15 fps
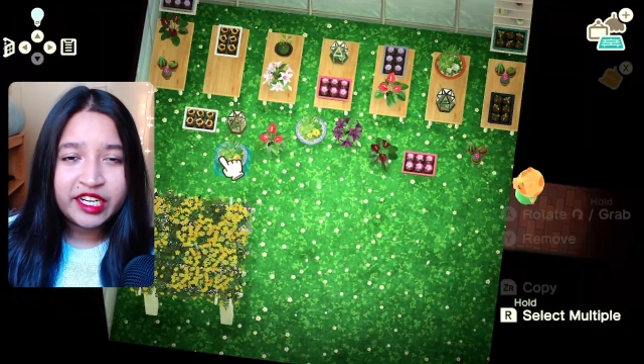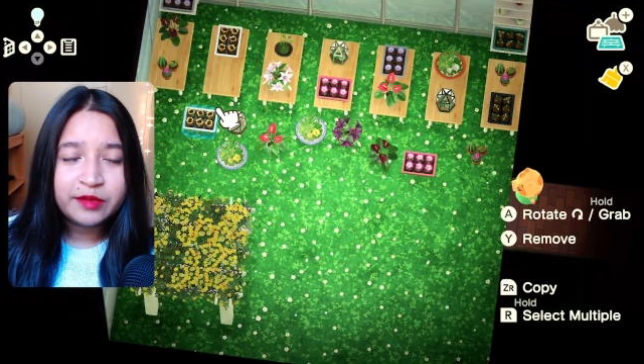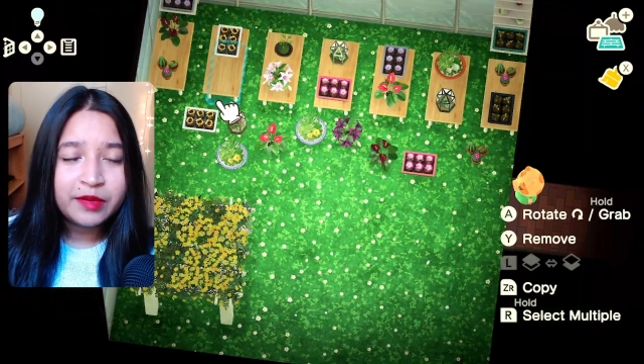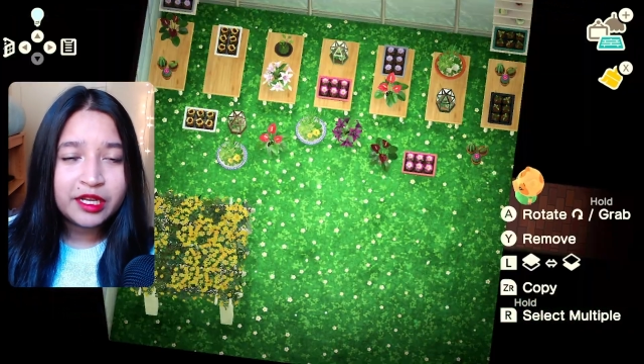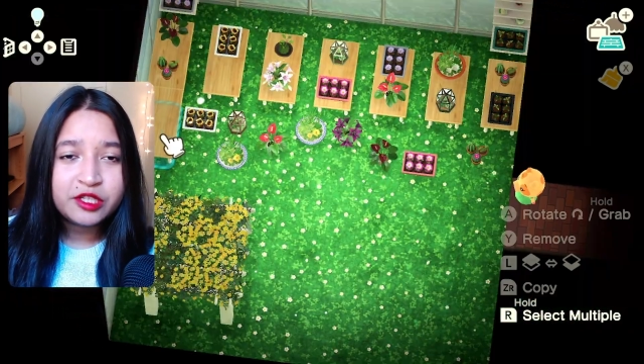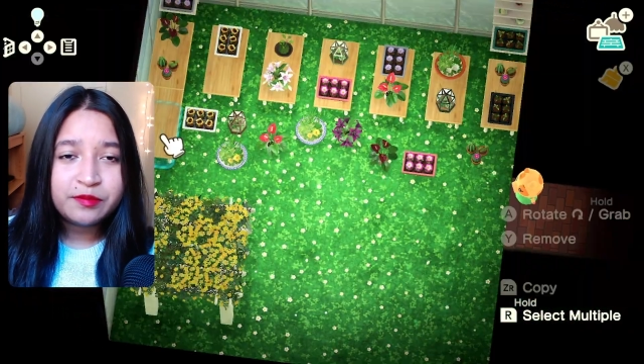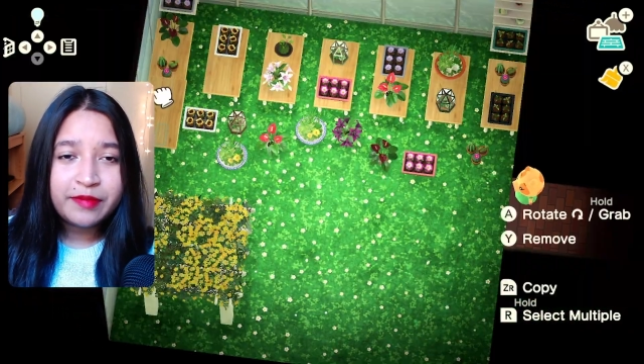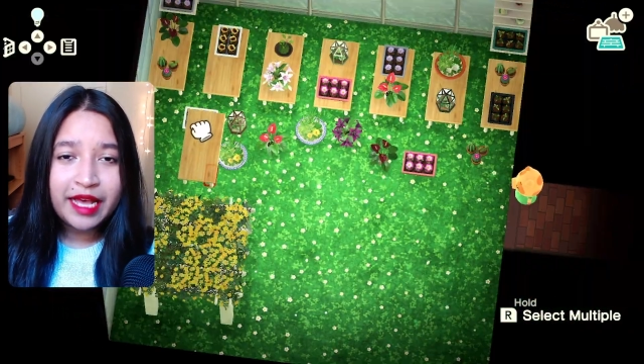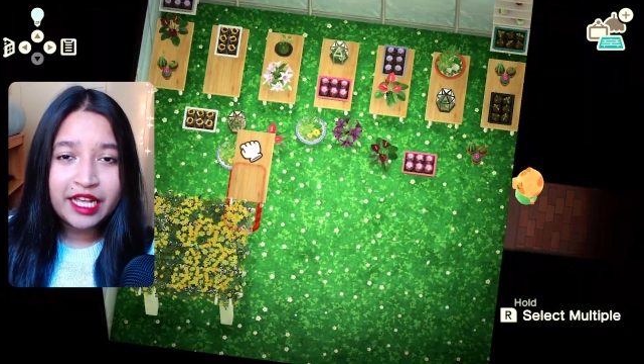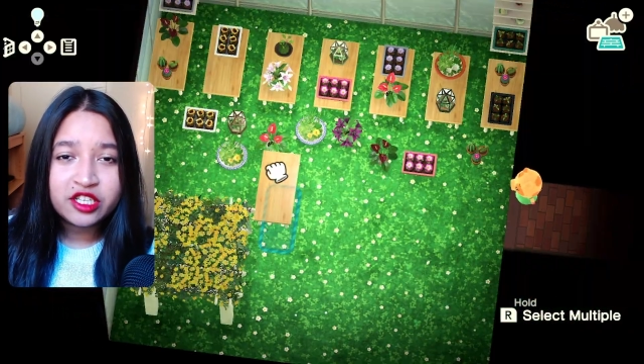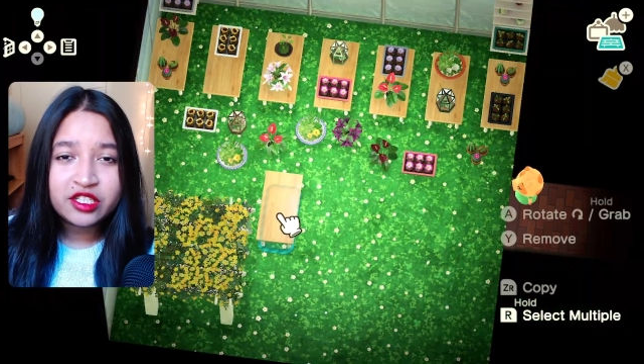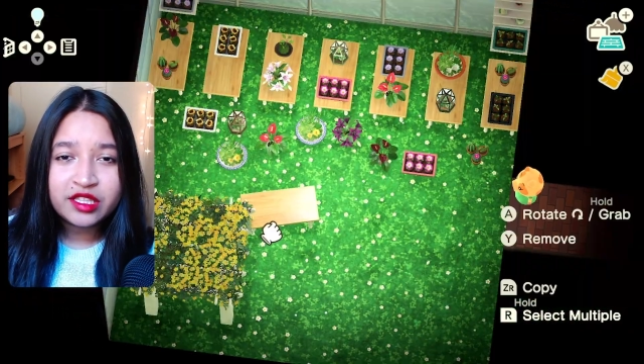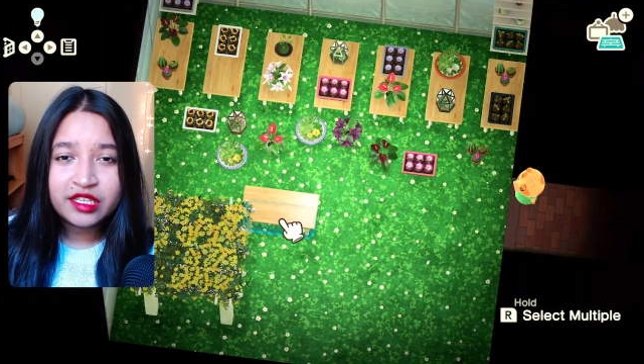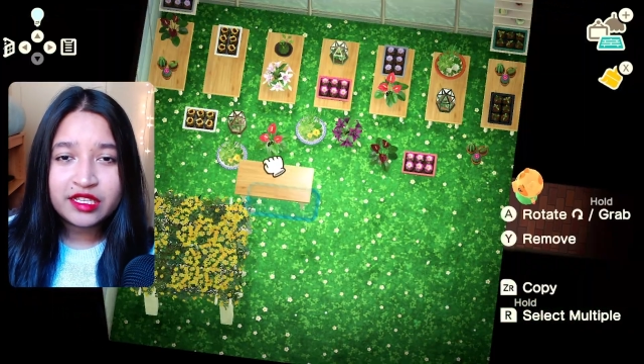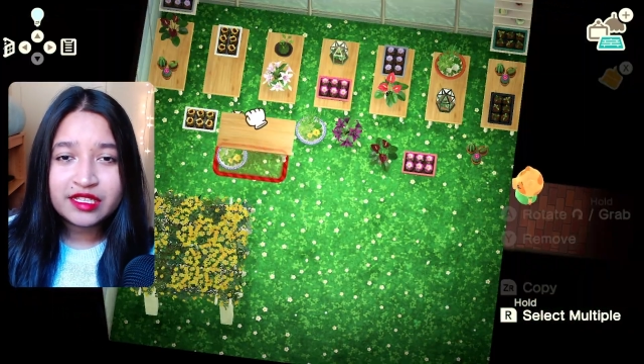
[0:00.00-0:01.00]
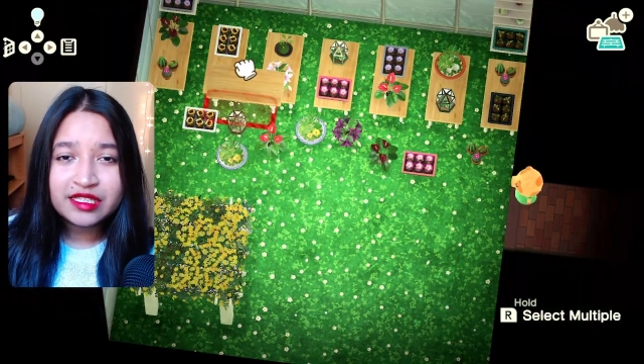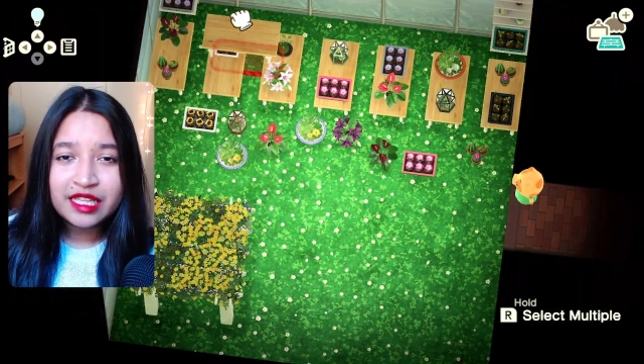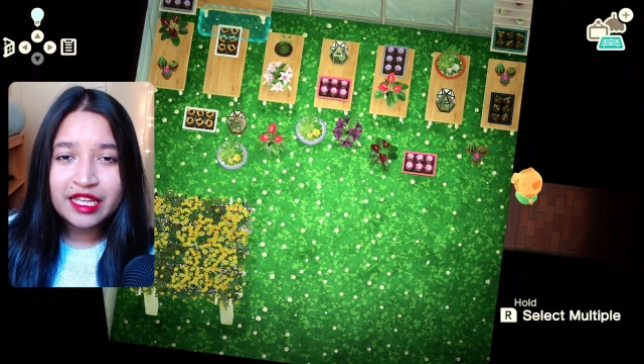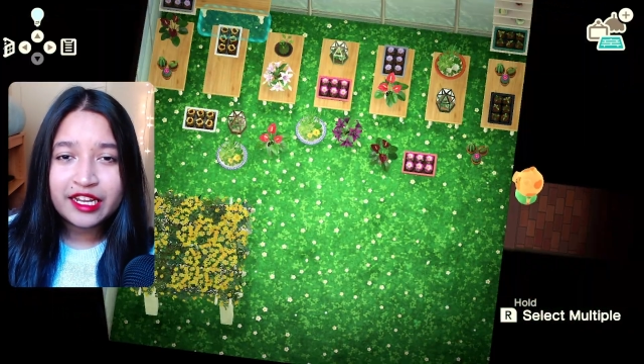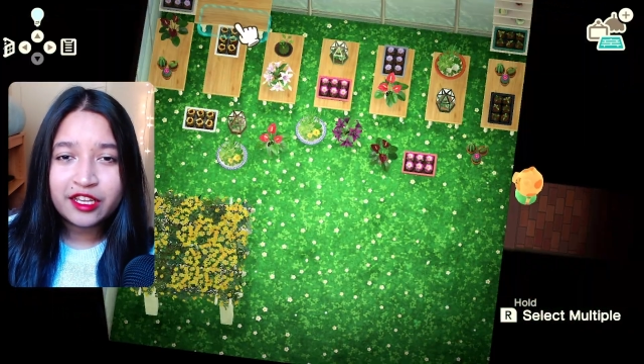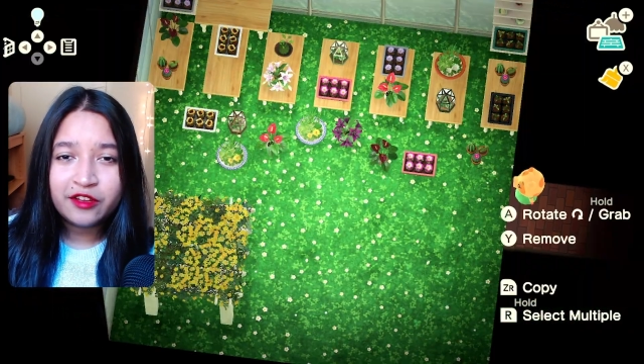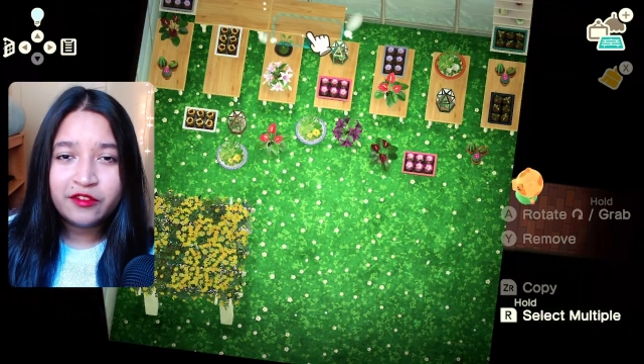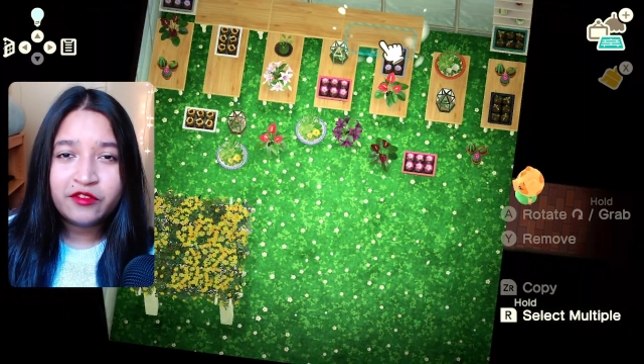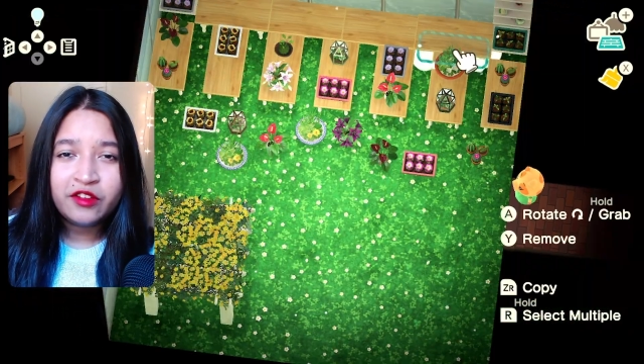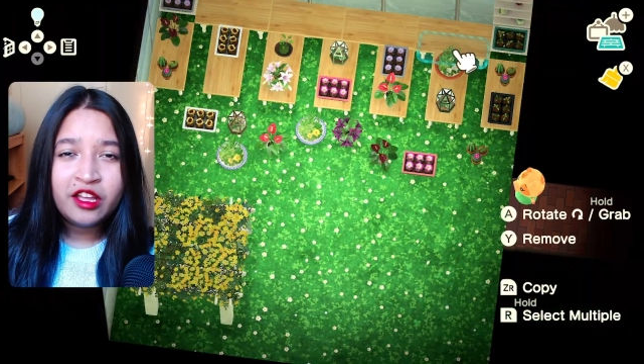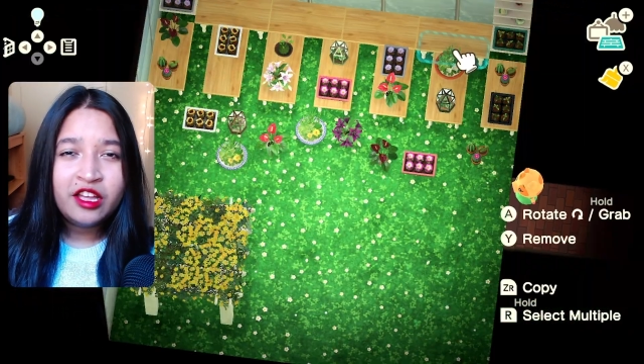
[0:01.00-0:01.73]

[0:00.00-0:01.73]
much match the aesthetic of